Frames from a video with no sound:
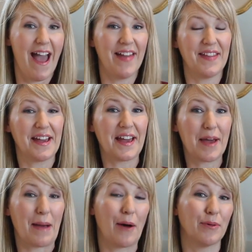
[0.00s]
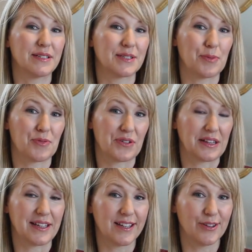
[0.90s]
And they came out with some
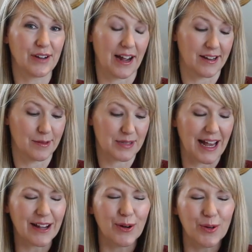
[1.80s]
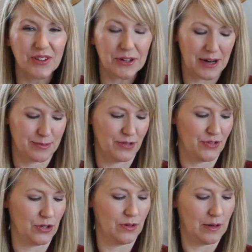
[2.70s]
really cute items. I only grabbed a
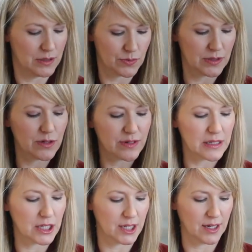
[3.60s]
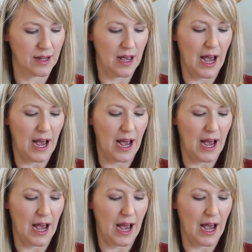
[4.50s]
few. It was really, really good.